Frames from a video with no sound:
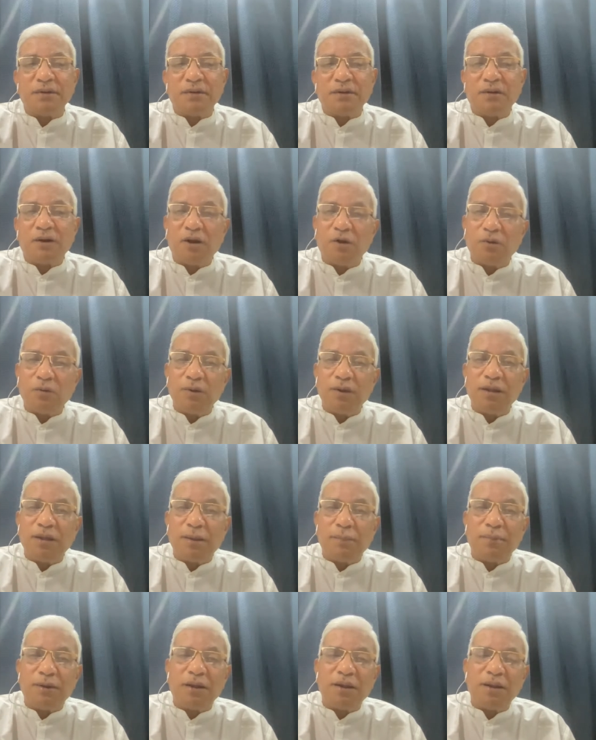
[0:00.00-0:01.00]
Not only
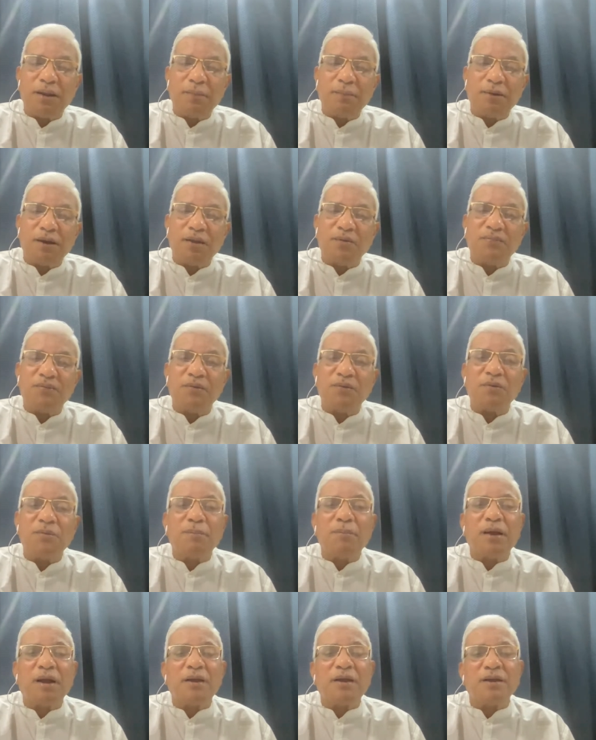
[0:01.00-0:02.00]
yama niyama, if you
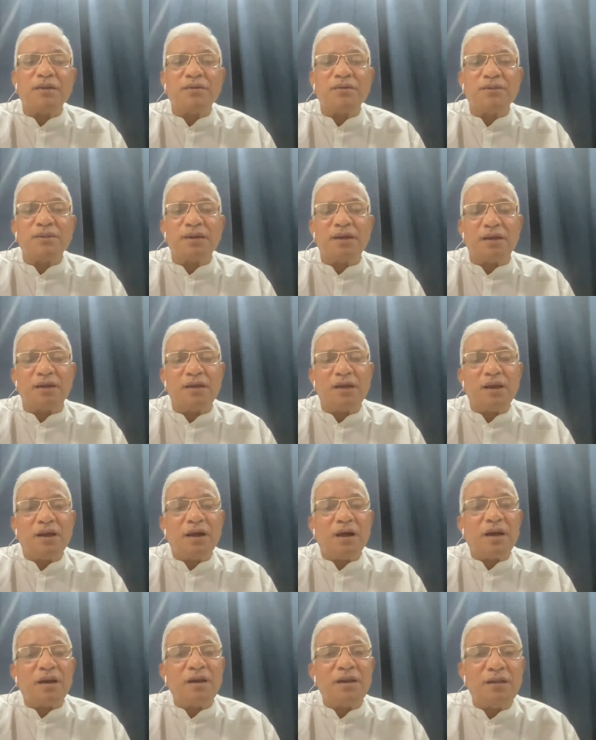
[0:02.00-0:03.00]
look back into the
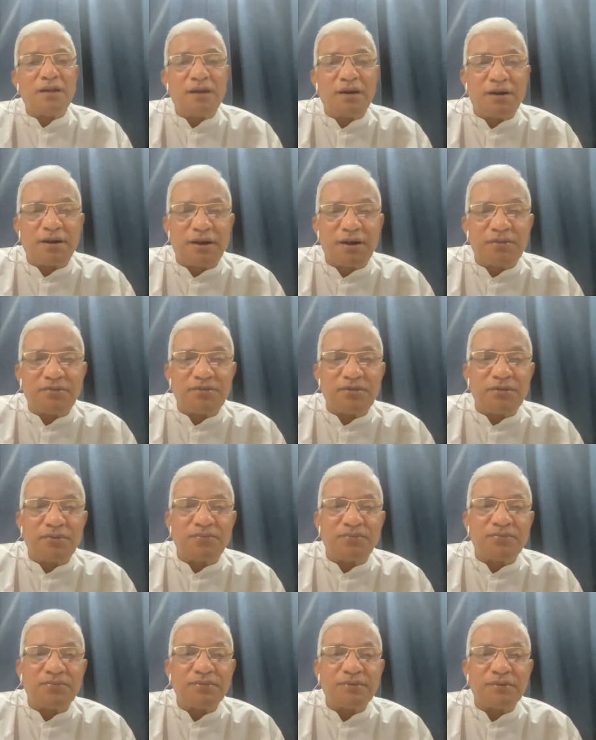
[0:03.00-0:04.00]
earlier texts
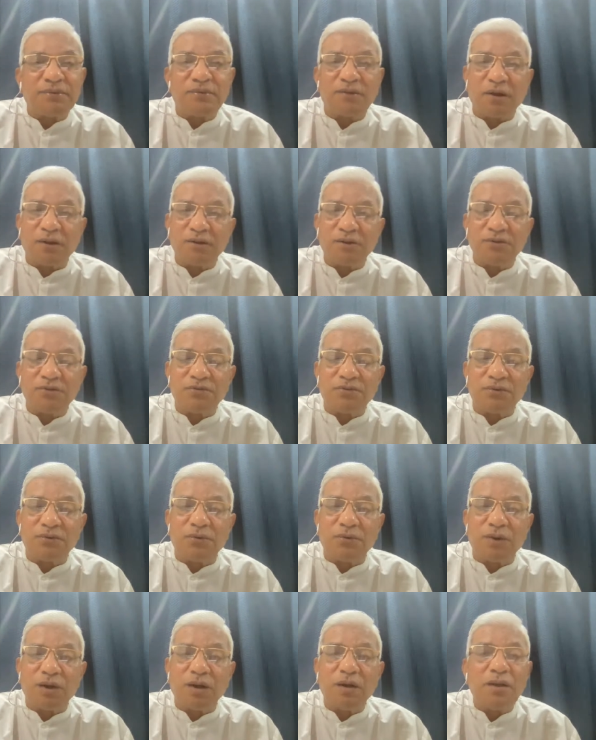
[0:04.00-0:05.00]
of not just
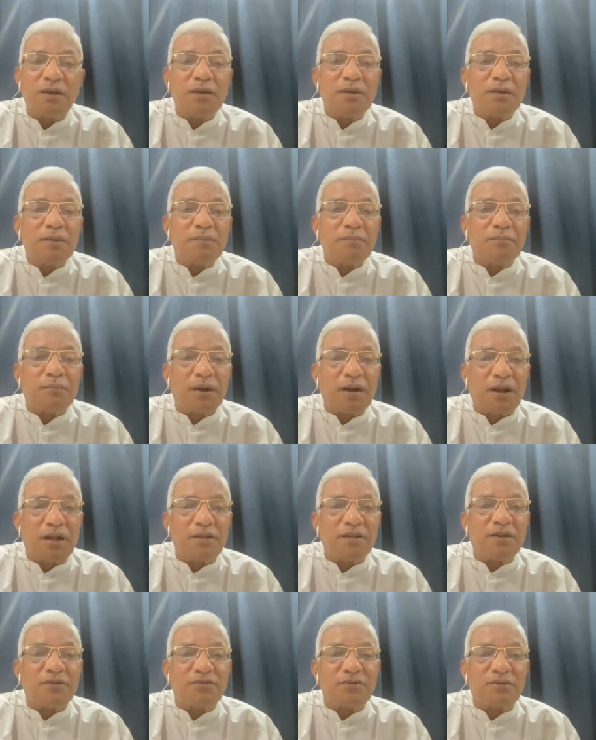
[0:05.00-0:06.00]
yoga, but
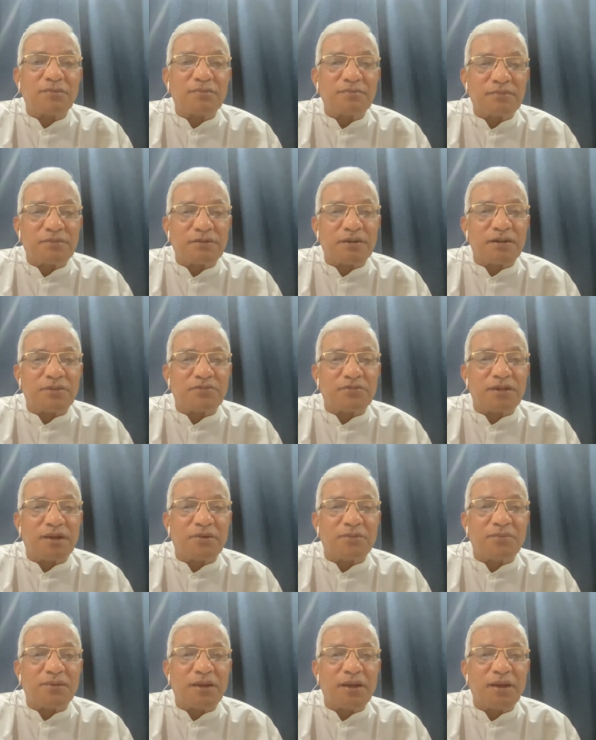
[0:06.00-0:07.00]
other texts
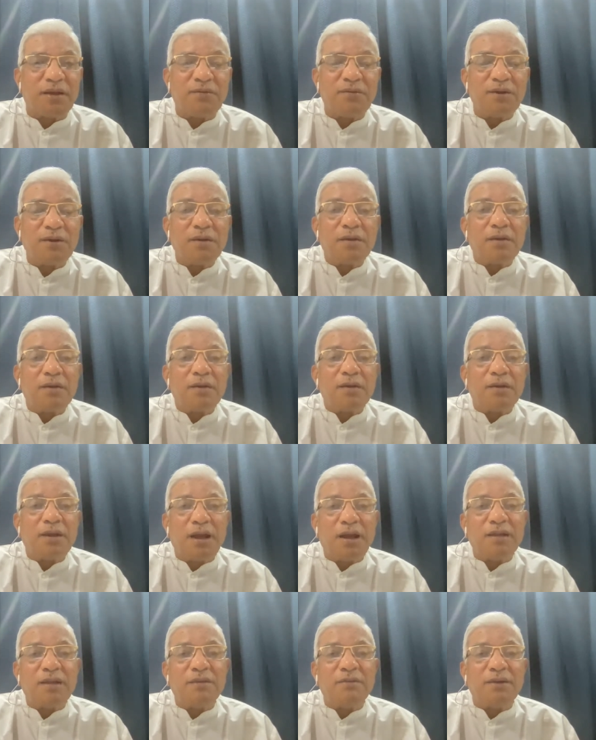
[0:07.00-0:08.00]
that we have,
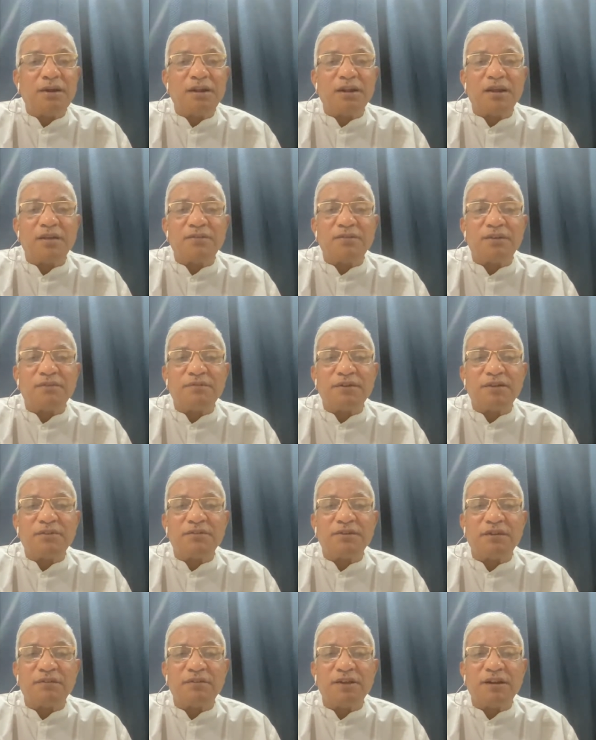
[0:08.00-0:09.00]
Yajnavalkya has given
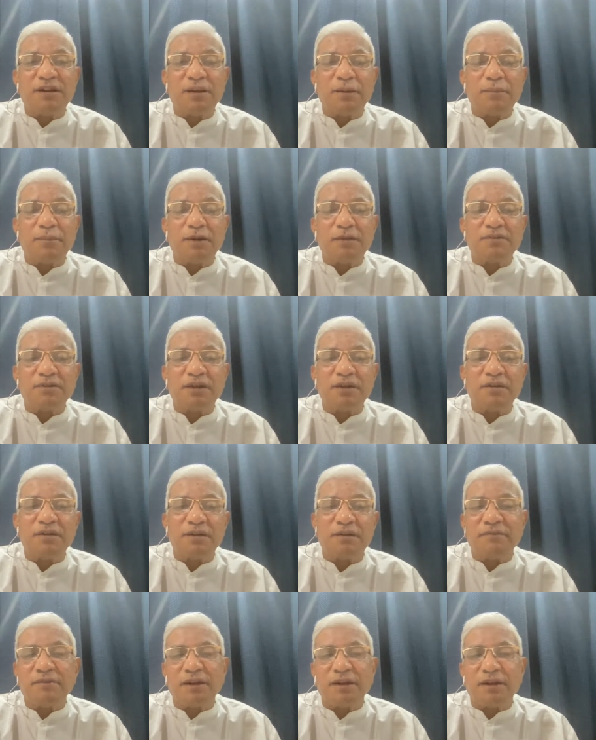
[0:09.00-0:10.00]
seven niyamas and
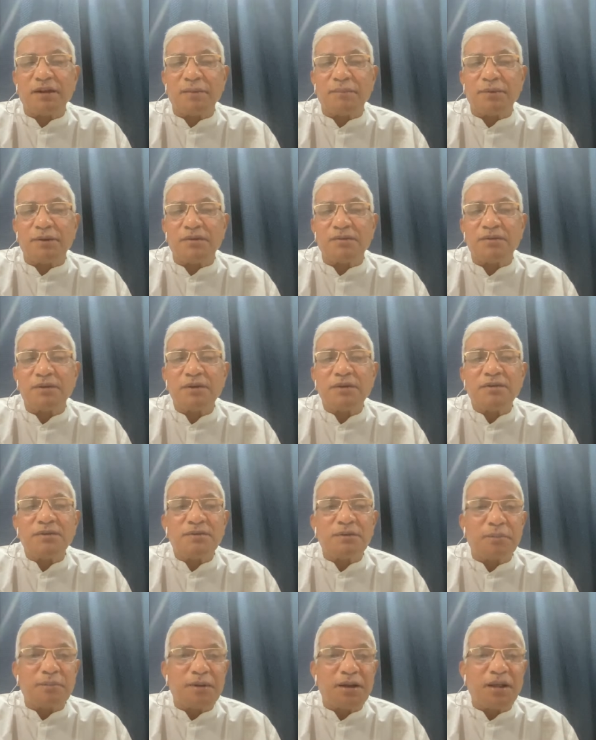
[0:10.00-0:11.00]
seven niyamas.
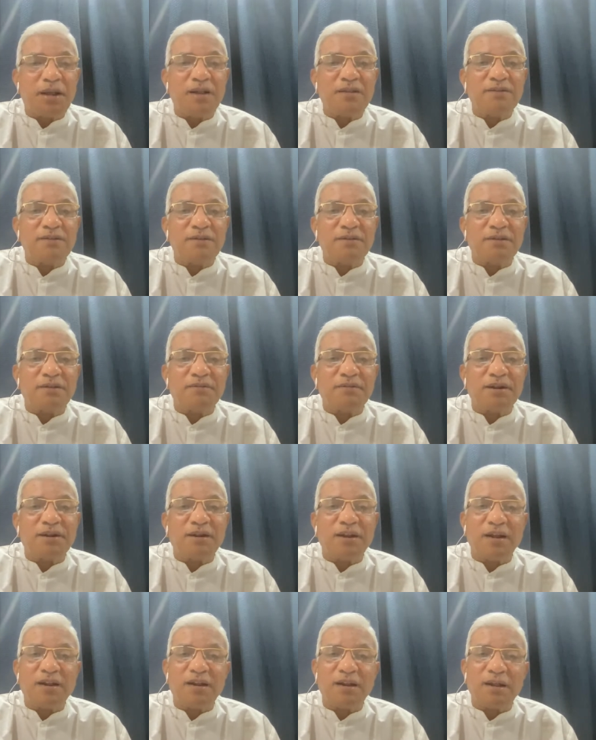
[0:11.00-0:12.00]
Somebody else has given
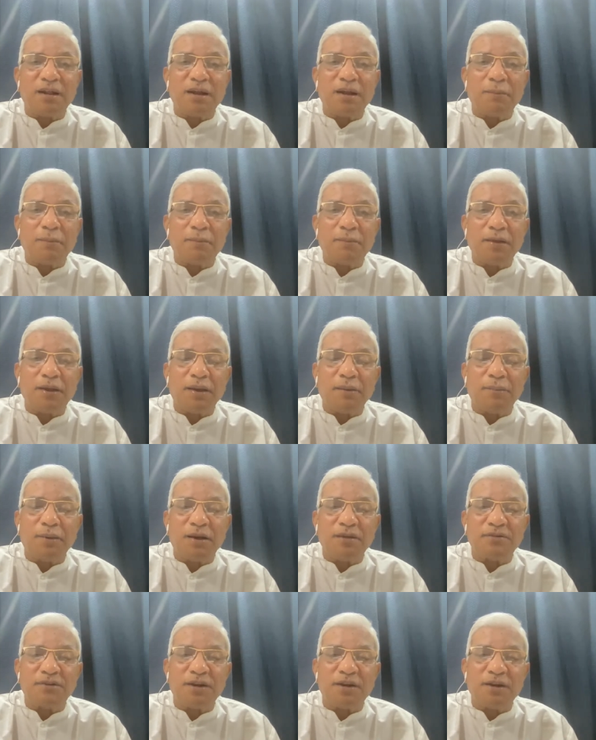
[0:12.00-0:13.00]
10
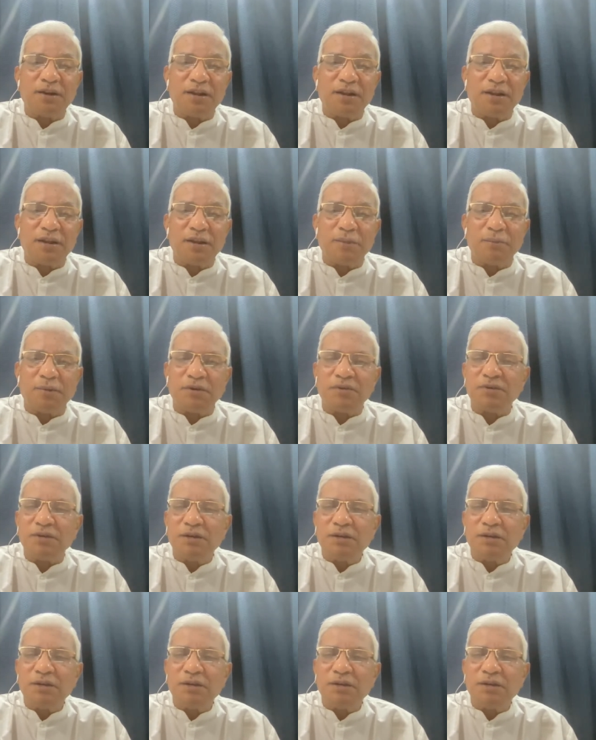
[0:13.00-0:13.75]
yamas and 10 niyamas.